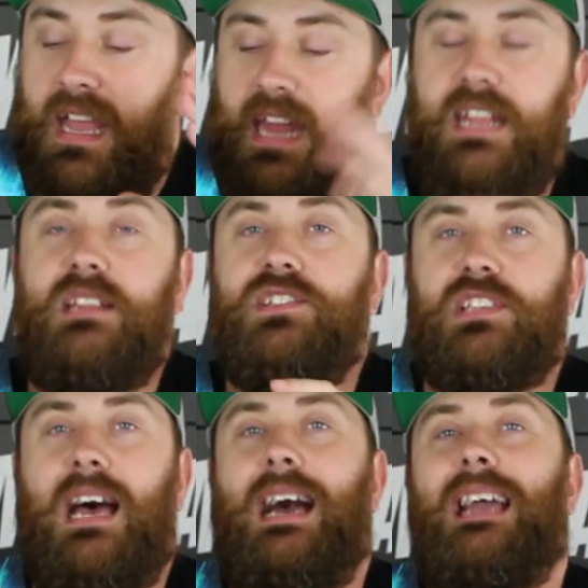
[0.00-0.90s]
And it is
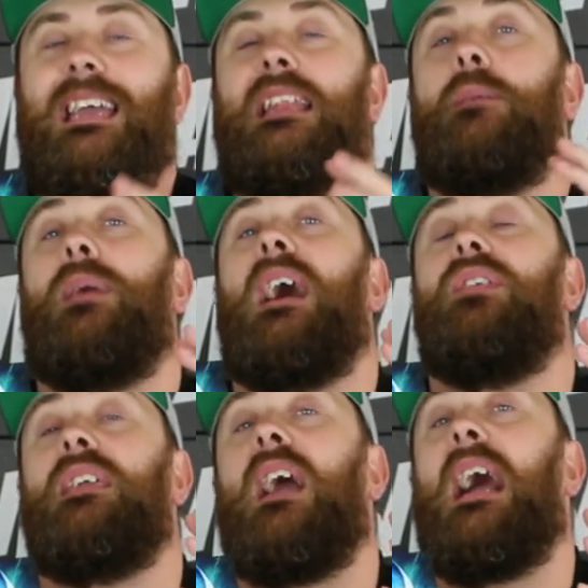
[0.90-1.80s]
signed
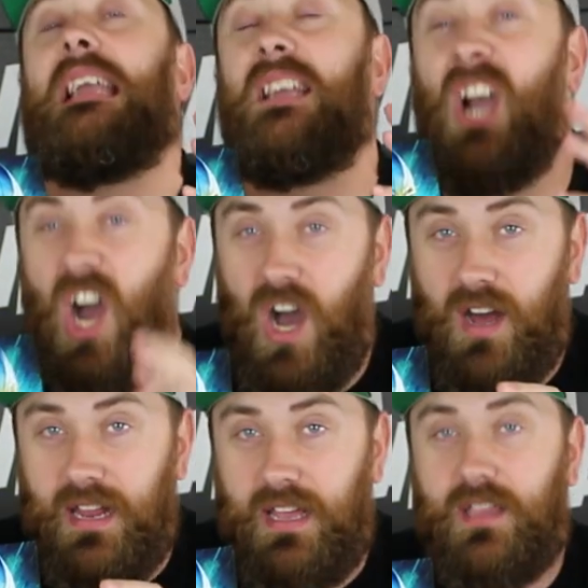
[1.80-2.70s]
by the
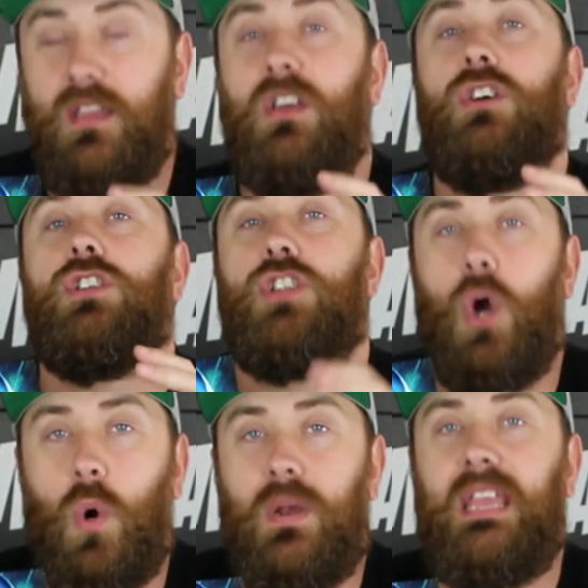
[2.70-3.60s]
iconic
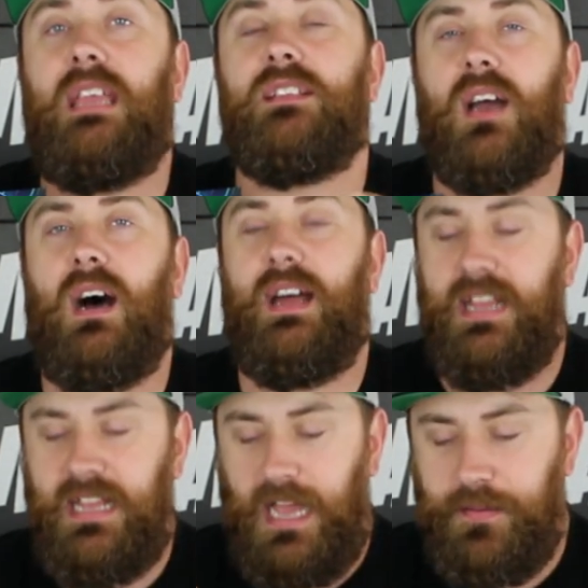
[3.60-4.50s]
Tony Todd.
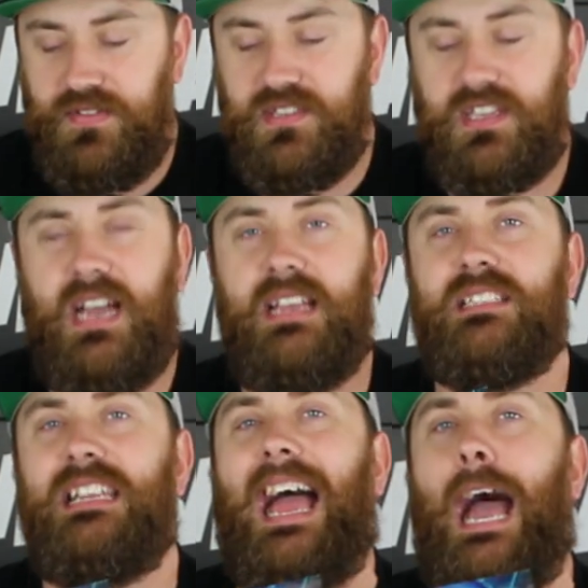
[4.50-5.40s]
I mean, this guy
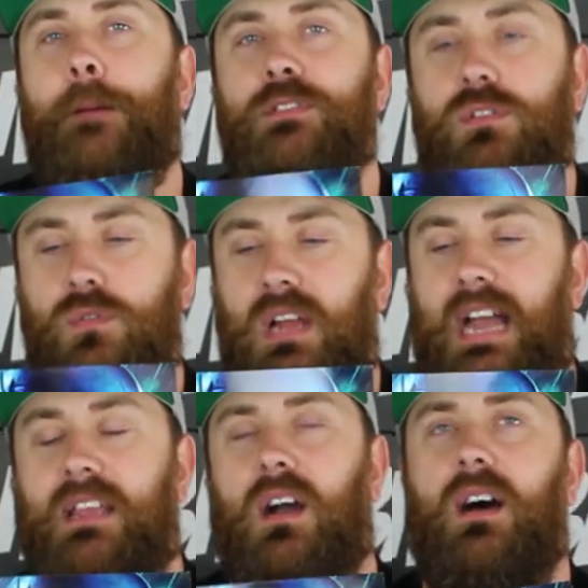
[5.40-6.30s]
is an absolute
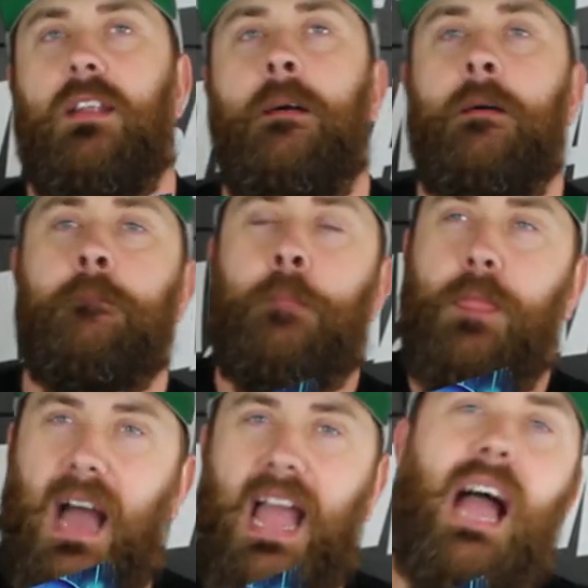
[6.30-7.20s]
icon.
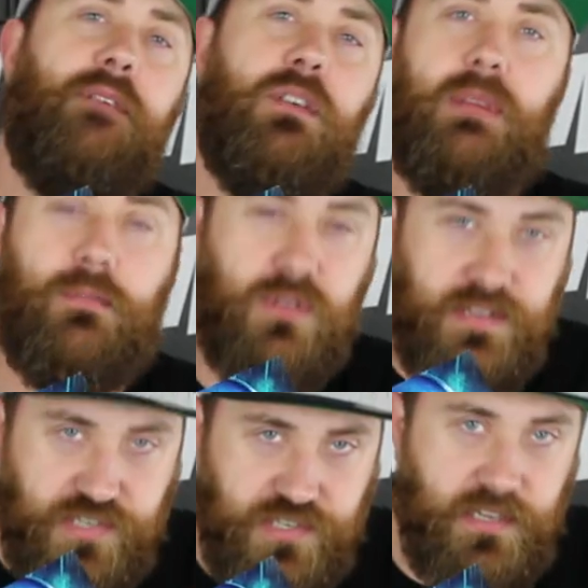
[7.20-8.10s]
I have the
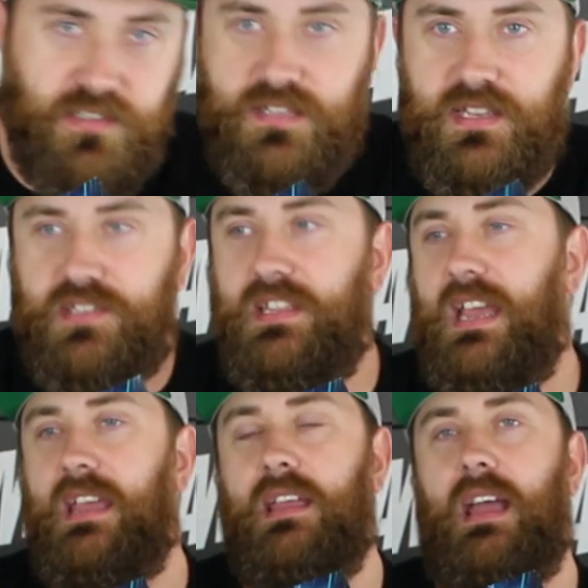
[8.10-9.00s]
memory still to this
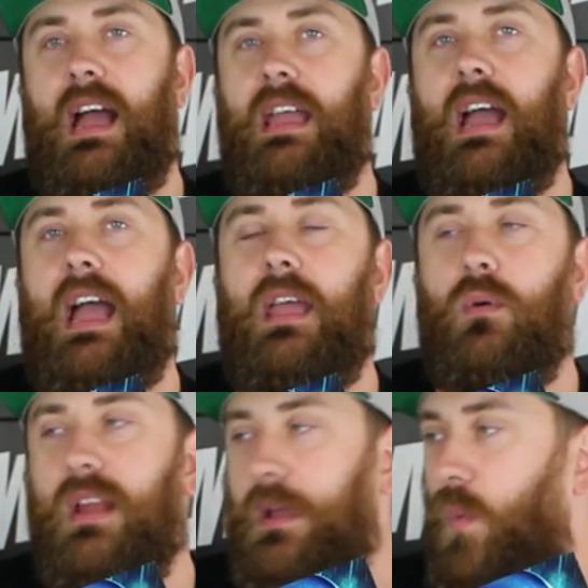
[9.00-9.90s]
day. I, I
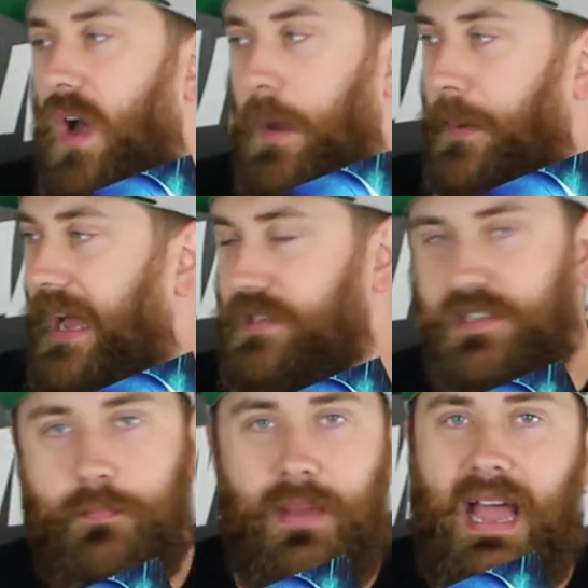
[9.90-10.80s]
when I walk
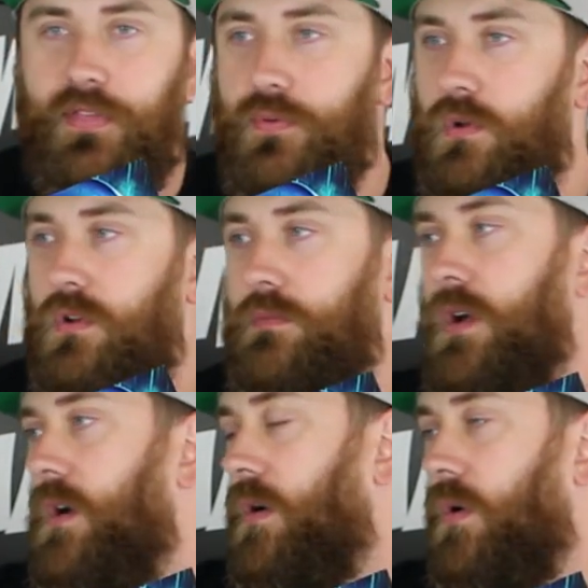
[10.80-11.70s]
past a bathroom
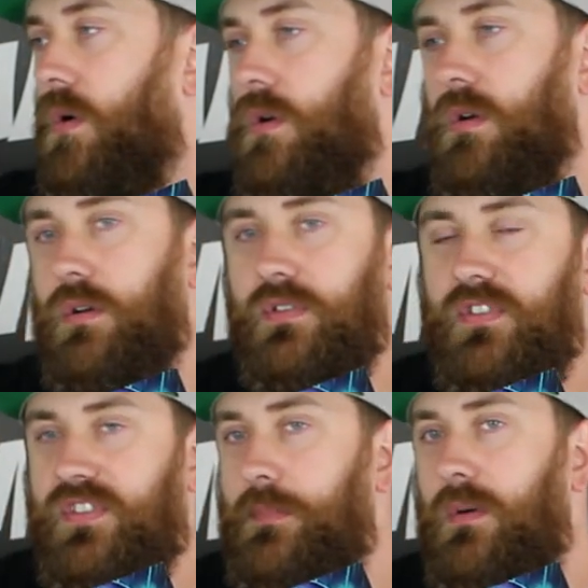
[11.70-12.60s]
or, or
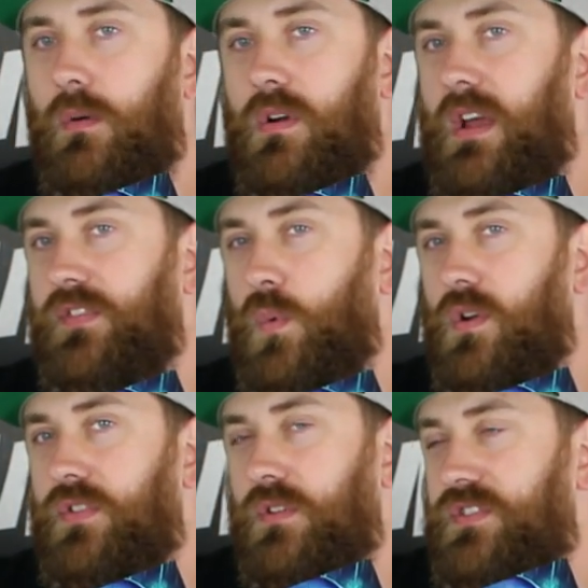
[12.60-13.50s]
somewhere else
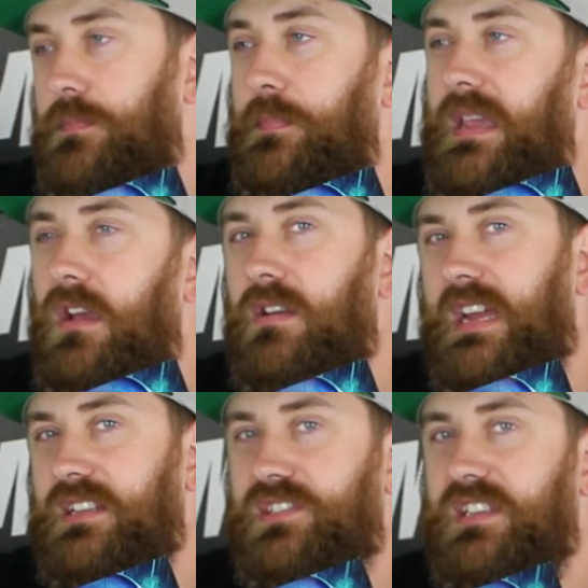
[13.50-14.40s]
where there's a mirror and
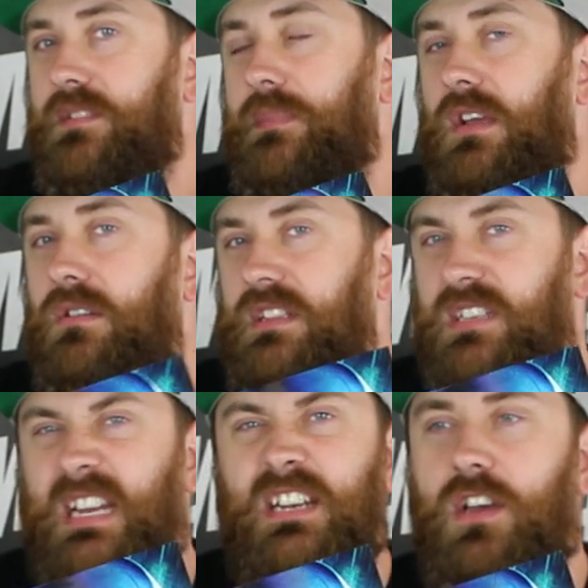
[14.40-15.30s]
I can see the mirror and
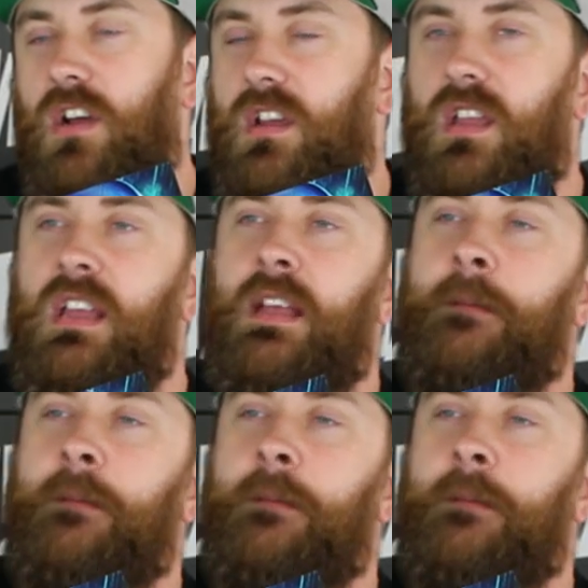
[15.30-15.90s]
it's kind of dark,